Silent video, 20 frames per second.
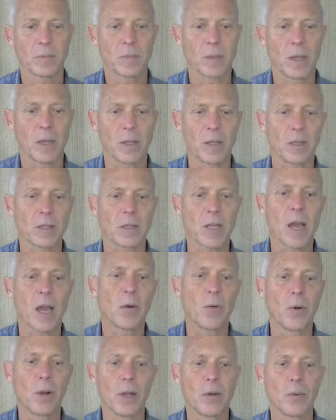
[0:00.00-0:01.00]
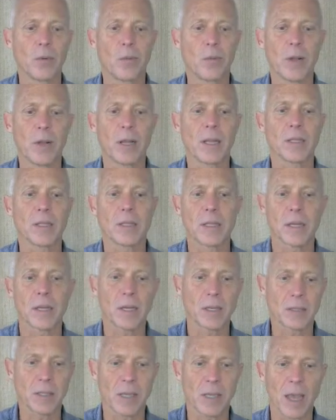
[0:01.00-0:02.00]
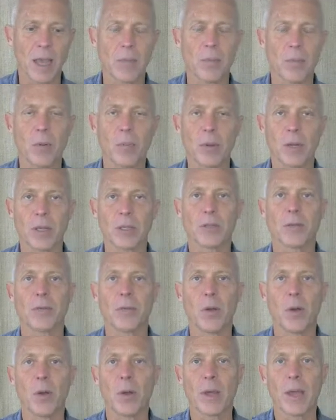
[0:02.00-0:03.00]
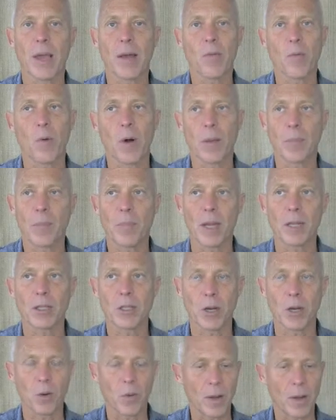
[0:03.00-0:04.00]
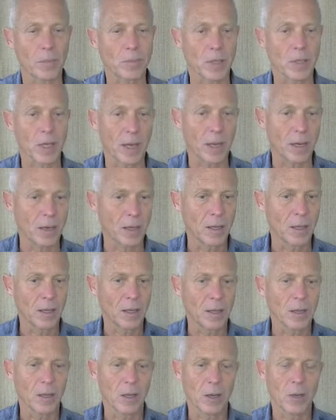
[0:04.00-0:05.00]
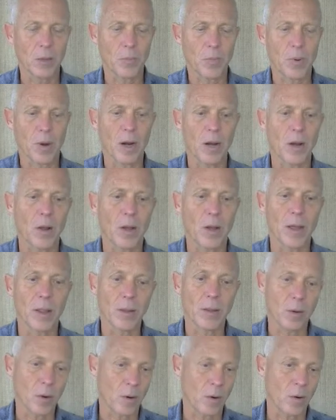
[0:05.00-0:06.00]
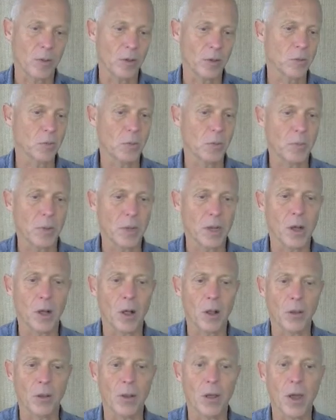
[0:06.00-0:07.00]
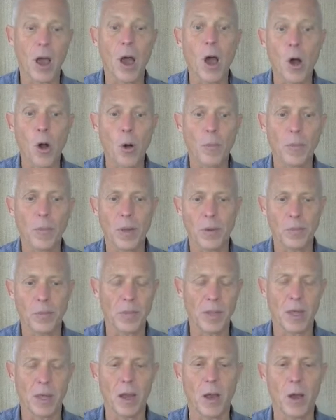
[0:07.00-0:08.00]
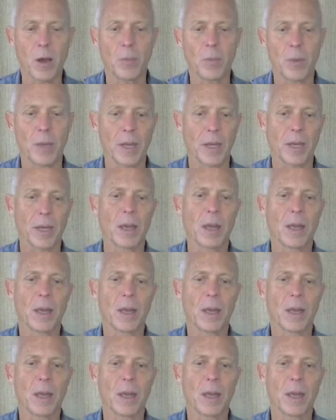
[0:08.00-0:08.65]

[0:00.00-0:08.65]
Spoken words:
This is not a realistic example, because if you only have one page on a website, you probably don't, or this would be called home. It would be the home link.